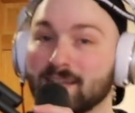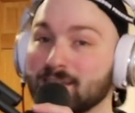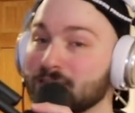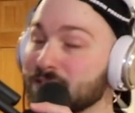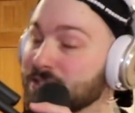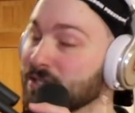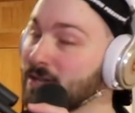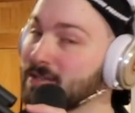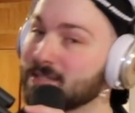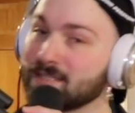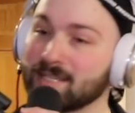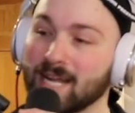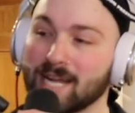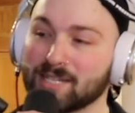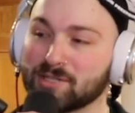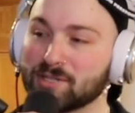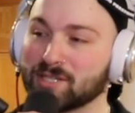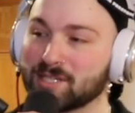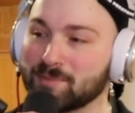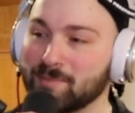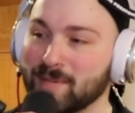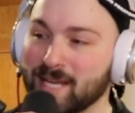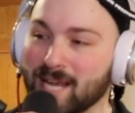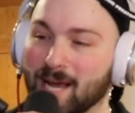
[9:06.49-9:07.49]
So it's not
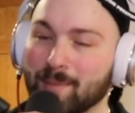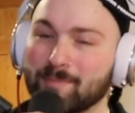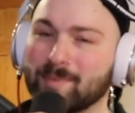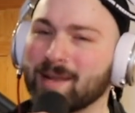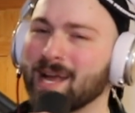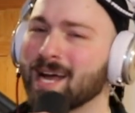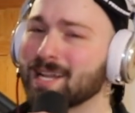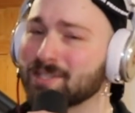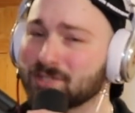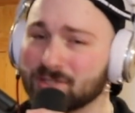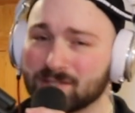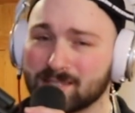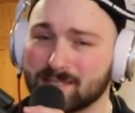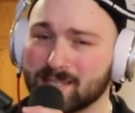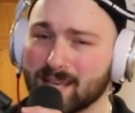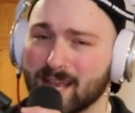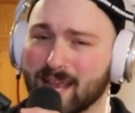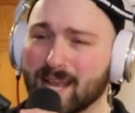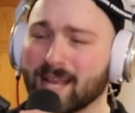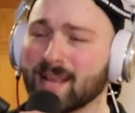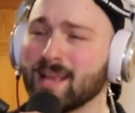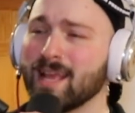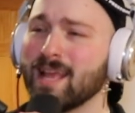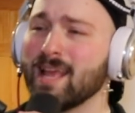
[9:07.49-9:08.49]
just me. I'm not just
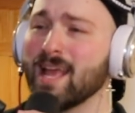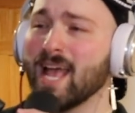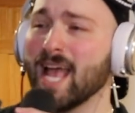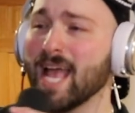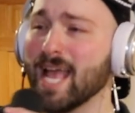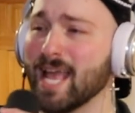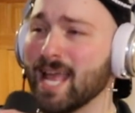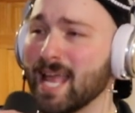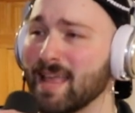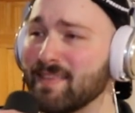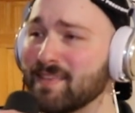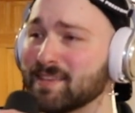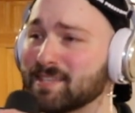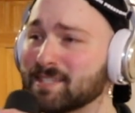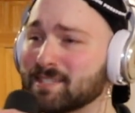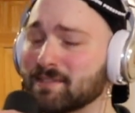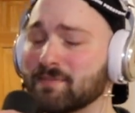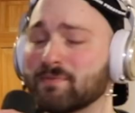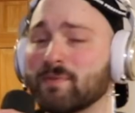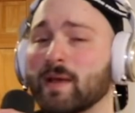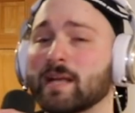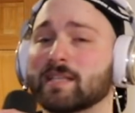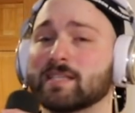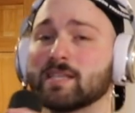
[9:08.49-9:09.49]
saying, hey, this is
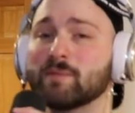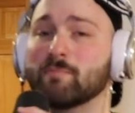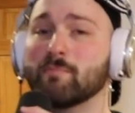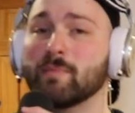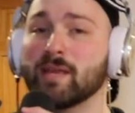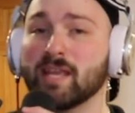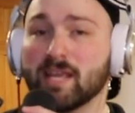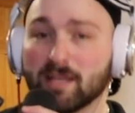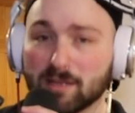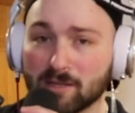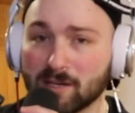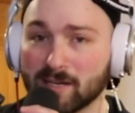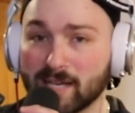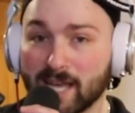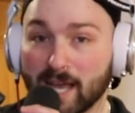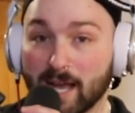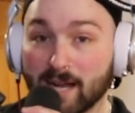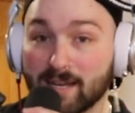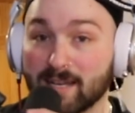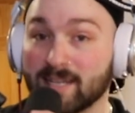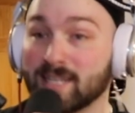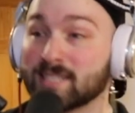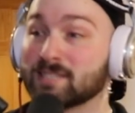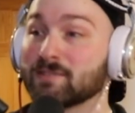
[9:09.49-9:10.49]
affecting me. Look
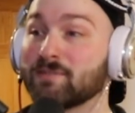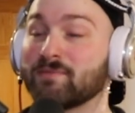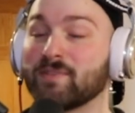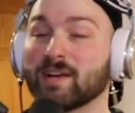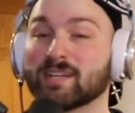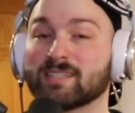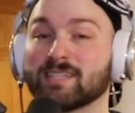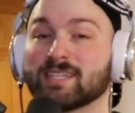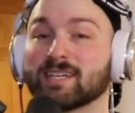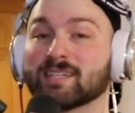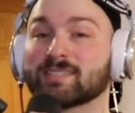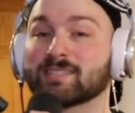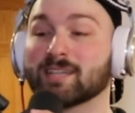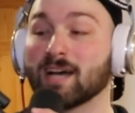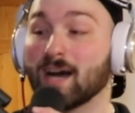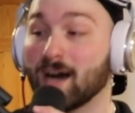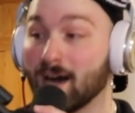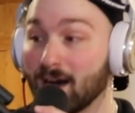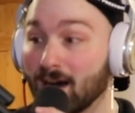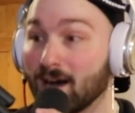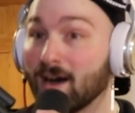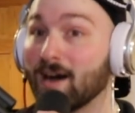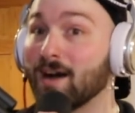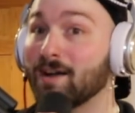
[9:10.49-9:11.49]
at it. It's affecting a
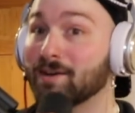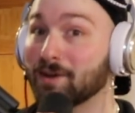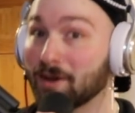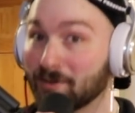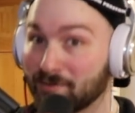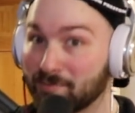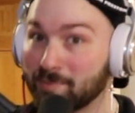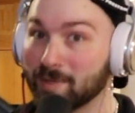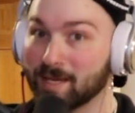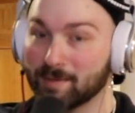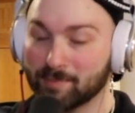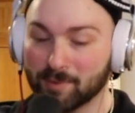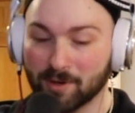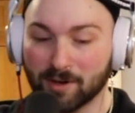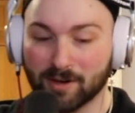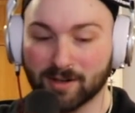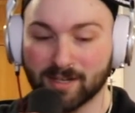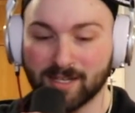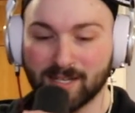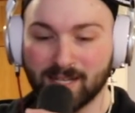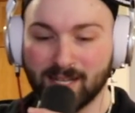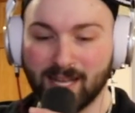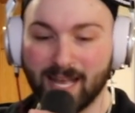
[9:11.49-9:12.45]
ton of people.